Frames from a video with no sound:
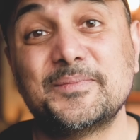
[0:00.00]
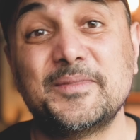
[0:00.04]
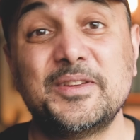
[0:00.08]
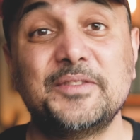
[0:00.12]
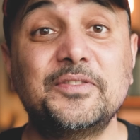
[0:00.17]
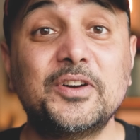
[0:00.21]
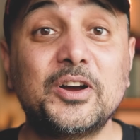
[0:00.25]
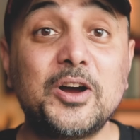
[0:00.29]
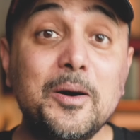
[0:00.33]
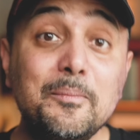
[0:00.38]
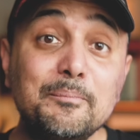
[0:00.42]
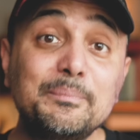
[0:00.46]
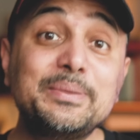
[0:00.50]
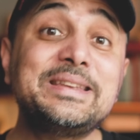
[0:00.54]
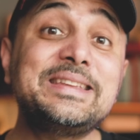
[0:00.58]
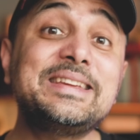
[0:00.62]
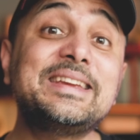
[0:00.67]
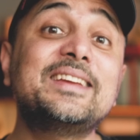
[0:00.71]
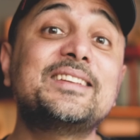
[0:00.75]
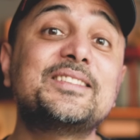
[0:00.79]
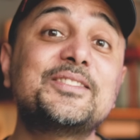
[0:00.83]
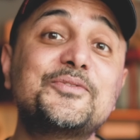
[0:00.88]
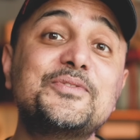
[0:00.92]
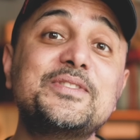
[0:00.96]
If a company
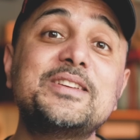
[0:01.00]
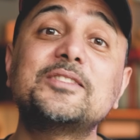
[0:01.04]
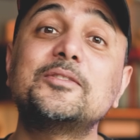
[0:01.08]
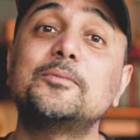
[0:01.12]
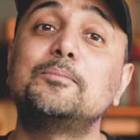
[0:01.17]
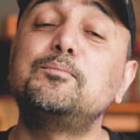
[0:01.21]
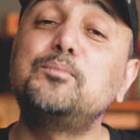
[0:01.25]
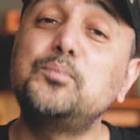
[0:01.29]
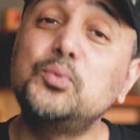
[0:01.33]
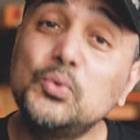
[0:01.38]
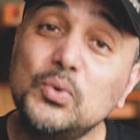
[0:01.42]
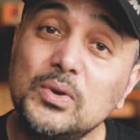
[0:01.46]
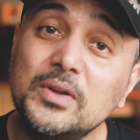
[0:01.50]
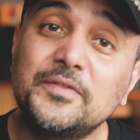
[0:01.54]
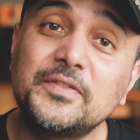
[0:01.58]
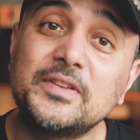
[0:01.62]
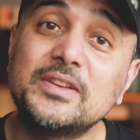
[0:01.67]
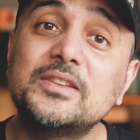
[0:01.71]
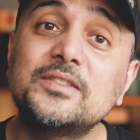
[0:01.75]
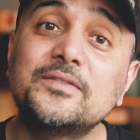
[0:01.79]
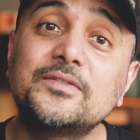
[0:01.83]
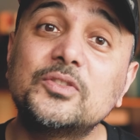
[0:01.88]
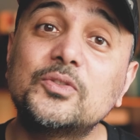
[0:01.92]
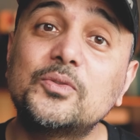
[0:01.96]
can create a pool of
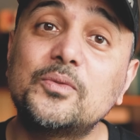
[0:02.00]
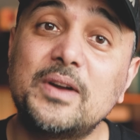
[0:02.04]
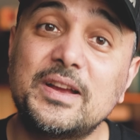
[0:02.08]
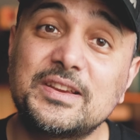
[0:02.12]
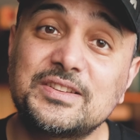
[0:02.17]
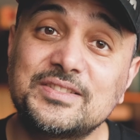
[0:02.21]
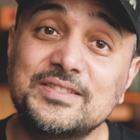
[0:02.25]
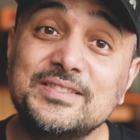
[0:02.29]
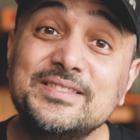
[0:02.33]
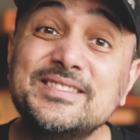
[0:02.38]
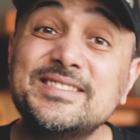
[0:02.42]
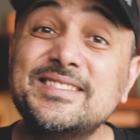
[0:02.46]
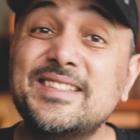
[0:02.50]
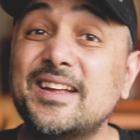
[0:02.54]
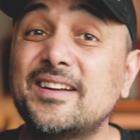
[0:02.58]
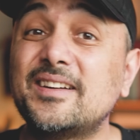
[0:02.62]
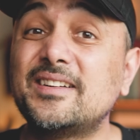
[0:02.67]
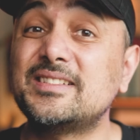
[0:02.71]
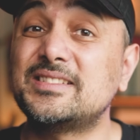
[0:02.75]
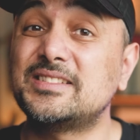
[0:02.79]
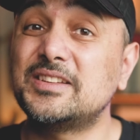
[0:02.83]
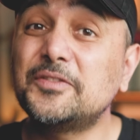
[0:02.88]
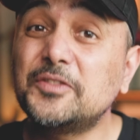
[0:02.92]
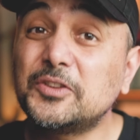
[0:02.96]
interview questions that
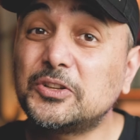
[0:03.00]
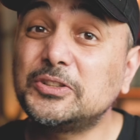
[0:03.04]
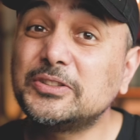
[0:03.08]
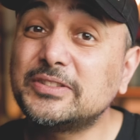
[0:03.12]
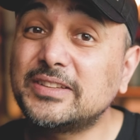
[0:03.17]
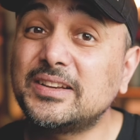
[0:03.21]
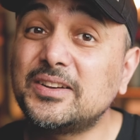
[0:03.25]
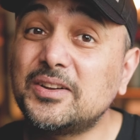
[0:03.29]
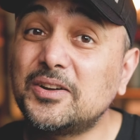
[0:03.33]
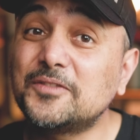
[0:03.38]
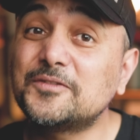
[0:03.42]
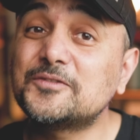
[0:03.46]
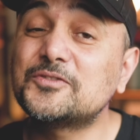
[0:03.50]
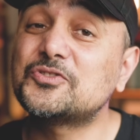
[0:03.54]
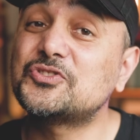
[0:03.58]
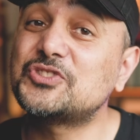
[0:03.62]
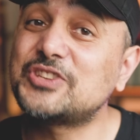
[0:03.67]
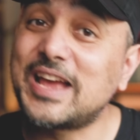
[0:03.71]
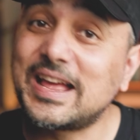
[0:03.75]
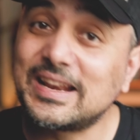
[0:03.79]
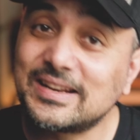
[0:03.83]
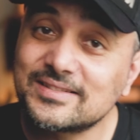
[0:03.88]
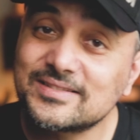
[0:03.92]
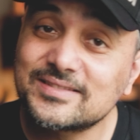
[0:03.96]
are difficult enough to
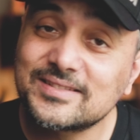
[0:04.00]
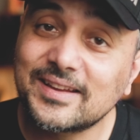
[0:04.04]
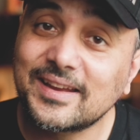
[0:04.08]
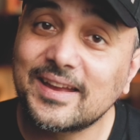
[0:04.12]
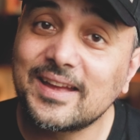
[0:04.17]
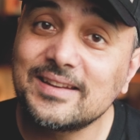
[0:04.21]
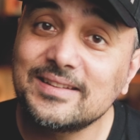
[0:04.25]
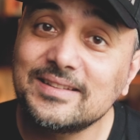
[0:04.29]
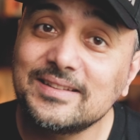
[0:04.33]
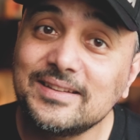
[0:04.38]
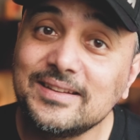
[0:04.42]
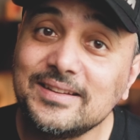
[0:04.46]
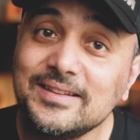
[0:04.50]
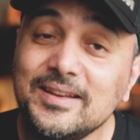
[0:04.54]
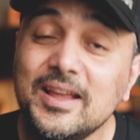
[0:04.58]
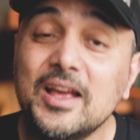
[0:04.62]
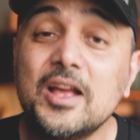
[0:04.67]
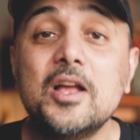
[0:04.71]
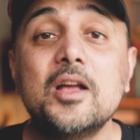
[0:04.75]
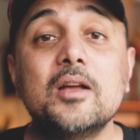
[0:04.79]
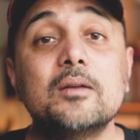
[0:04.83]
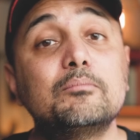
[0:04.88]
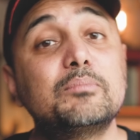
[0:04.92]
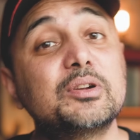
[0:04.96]
challenge the candidate,
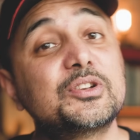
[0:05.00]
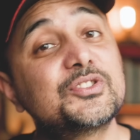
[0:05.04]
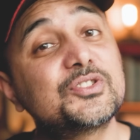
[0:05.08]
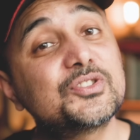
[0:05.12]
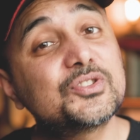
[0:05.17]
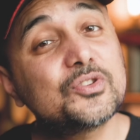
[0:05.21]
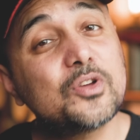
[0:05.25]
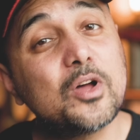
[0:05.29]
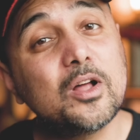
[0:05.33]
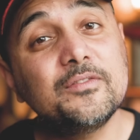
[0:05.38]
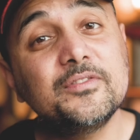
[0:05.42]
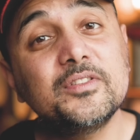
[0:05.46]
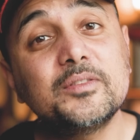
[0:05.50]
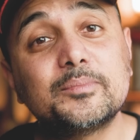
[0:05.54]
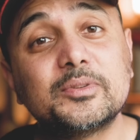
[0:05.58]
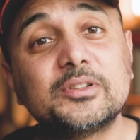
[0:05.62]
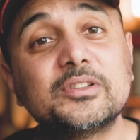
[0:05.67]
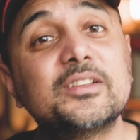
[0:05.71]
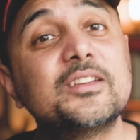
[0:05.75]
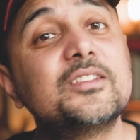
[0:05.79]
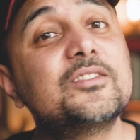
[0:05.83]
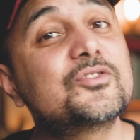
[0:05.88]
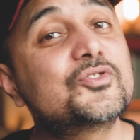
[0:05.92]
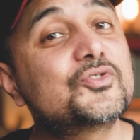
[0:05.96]
but solvable
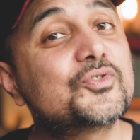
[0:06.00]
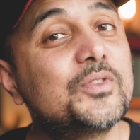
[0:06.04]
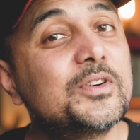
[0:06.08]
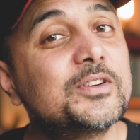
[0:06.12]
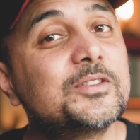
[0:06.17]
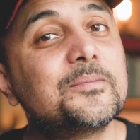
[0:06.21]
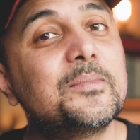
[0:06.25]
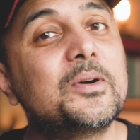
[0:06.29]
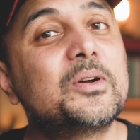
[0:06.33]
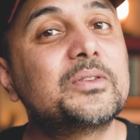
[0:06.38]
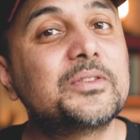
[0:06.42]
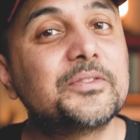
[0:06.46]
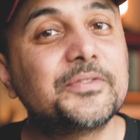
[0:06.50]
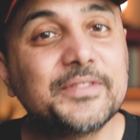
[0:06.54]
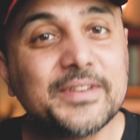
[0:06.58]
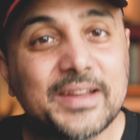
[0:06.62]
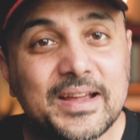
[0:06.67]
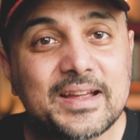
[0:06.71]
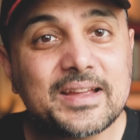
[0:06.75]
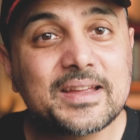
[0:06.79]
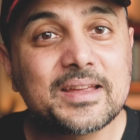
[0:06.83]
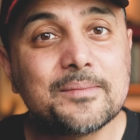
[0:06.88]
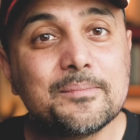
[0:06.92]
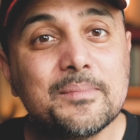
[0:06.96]
in a short amount of
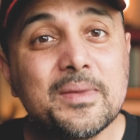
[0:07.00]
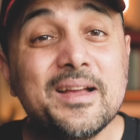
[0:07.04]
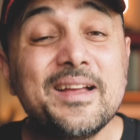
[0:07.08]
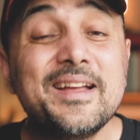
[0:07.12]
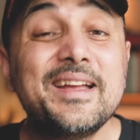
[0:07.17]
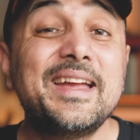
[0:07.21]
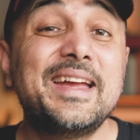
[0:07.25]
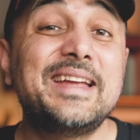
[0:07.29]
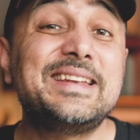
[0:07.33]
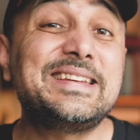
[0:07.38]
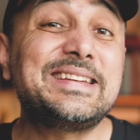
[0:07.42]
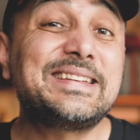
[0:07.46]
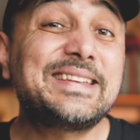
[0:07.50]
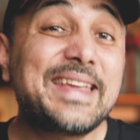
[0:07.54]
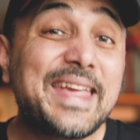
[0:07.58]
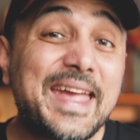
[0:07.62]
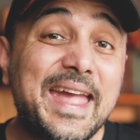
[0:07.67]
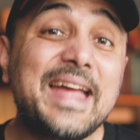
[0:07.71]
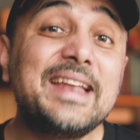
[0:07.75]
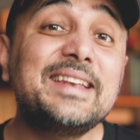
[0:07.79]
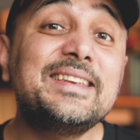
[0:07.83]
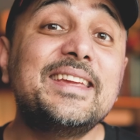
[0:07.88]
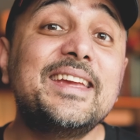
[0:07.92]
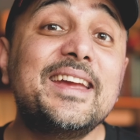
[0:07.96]
time, and it
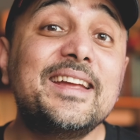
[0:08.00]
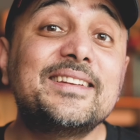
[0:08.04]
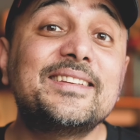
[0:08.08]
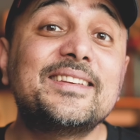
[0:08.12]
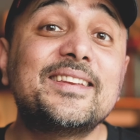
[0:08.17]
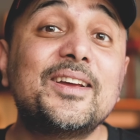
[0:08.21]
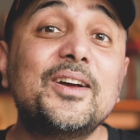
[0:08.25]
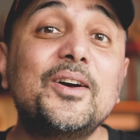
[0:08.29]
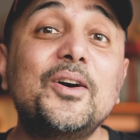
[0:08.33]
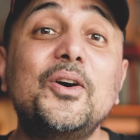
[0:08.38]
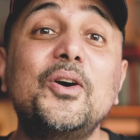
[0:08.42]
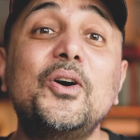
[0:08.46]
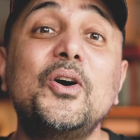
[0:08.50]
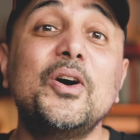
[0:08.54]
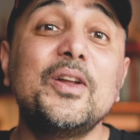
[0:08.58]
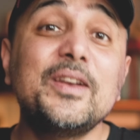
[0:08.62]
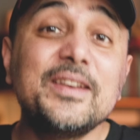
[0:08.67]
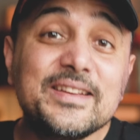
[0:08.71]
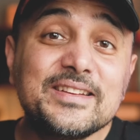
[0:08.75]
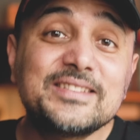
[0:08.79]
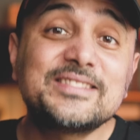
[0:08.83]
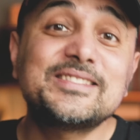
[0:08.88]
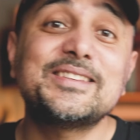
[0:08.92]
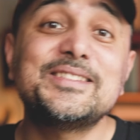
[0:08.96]
can get all
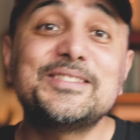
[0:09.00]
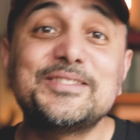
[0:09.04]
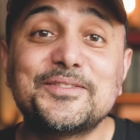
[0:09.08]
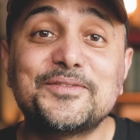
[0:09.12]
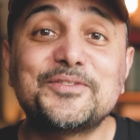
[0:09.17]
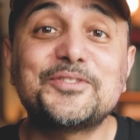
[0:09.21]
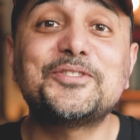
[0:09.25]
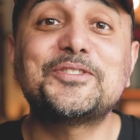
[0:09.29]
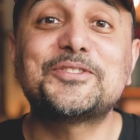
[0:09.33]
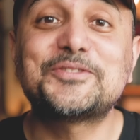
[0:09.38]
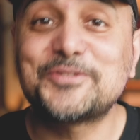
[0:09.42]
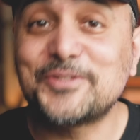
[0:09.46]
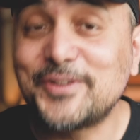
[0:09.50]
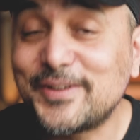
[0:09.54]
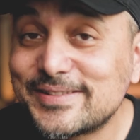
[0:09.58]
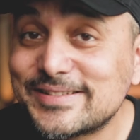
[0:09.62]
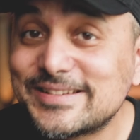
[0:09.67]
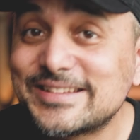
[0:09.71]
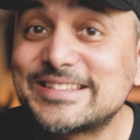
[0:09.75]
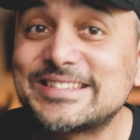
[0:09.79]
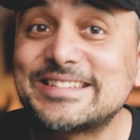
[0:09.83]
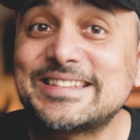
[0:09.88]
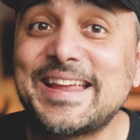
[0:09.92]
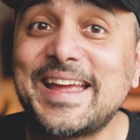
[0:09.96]
its interviewers to
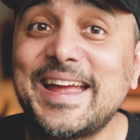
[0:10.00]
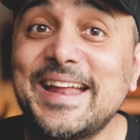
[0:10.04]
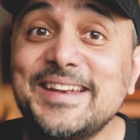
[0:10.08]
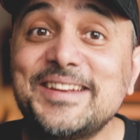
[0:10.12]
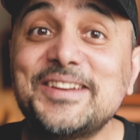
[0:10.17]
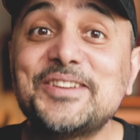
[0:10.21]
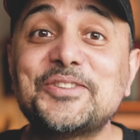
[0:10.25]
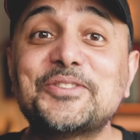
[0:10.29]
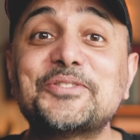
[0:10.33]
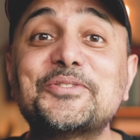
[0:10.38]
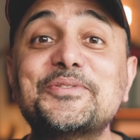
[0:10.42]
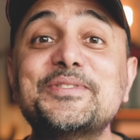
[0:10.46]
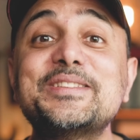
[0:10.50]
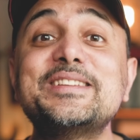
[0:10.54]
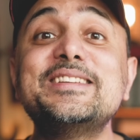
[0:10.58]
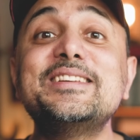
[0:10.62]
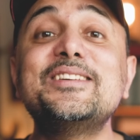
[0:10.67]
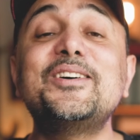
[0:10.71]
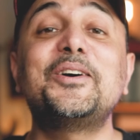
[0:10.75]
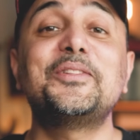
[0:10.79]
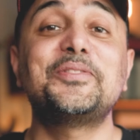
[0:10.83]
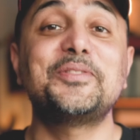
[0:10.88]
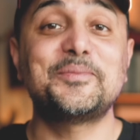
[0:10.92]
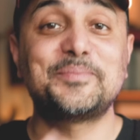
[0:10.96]
understand and agree
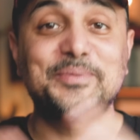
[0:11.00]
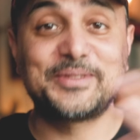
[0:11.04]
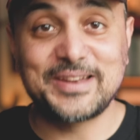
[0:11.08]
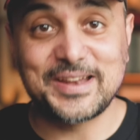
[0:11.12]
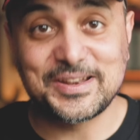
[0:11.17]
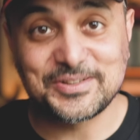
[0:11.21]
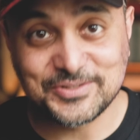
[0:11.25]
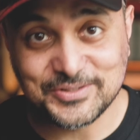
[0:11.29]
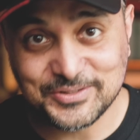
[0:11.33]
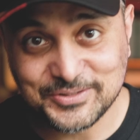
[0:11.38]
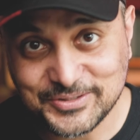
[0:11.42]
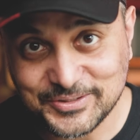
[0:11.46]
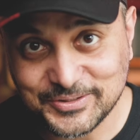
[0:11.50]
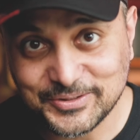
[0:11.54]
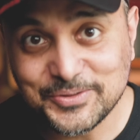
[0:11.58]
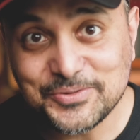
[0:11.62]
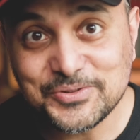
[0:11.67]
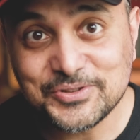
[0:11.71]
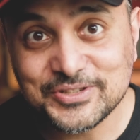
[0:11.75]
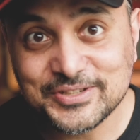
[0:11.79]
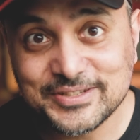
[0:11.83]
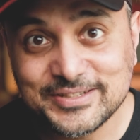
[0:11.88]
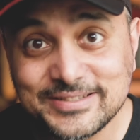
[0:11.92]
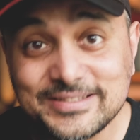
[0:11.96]
on the potential
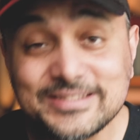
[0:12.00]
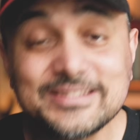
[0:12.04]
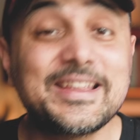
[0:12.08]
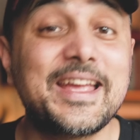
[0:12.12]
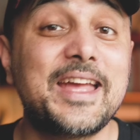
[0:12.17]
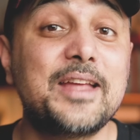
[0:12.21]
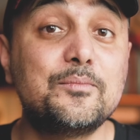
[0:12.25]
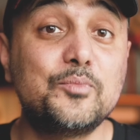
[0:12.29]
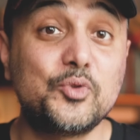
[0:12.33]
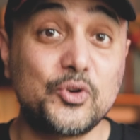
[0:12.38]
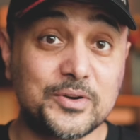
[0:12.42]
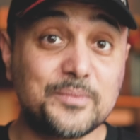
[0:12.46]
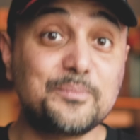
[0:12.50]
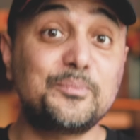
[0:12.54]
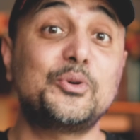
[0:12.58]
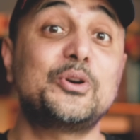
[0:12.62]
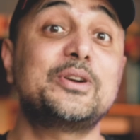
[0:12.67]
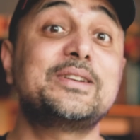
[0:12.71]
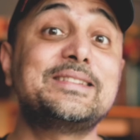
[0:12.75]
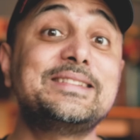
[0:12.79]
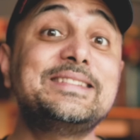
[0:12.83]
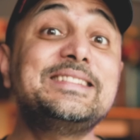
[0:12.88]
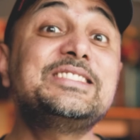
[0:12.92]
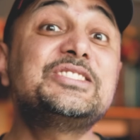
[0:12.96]
solutions, and more
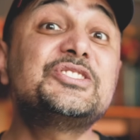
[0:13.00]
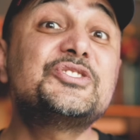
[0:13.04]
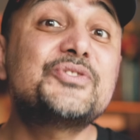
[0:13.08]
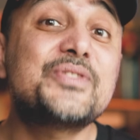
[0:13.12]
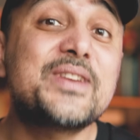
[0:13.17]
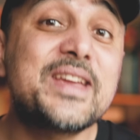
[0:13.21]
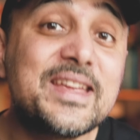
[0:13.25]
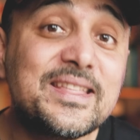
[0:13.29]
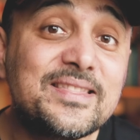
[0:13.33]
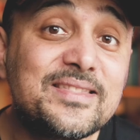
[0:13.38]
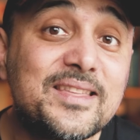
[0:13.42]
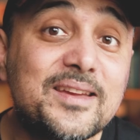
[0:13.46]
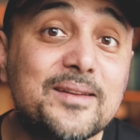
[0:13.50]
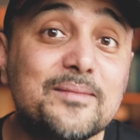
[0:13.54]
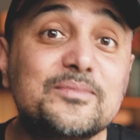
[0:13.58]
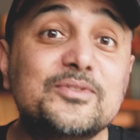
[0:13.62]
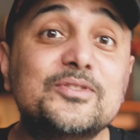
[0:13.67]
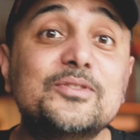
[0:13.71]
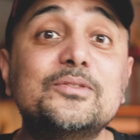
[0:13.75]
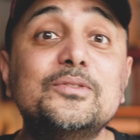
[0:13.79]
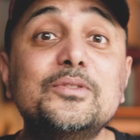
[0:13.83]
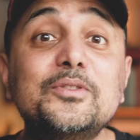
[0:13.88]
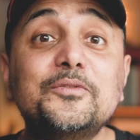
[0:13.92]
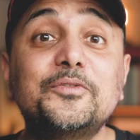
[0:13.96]
importantly, train them
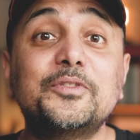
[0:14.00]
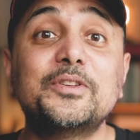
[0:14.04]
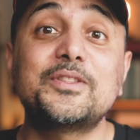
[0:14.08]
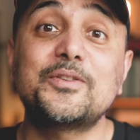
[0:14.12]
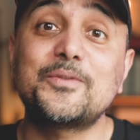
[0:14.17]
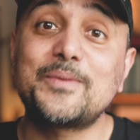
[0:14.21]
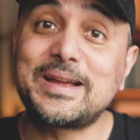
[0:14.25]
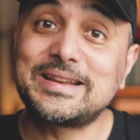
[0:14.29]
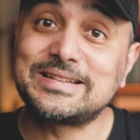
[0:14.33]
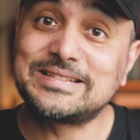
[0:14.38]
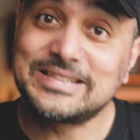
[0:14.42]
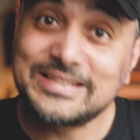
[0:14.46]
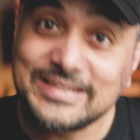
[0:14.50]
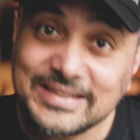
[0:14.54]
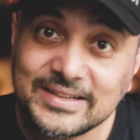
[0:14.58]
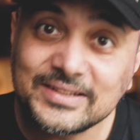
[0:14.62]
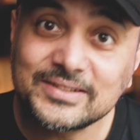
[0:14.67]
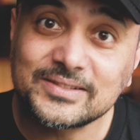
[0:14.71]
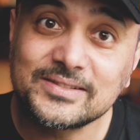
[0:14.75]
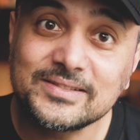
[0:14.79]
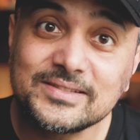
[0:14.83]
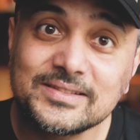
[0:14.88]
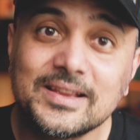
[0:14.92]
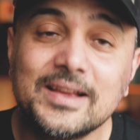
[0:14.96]
to look for the right
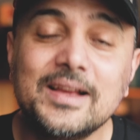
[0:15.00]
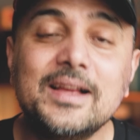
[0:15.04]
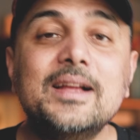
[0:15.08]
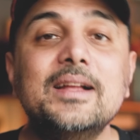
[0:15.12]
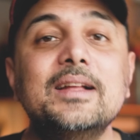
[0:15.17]
signals,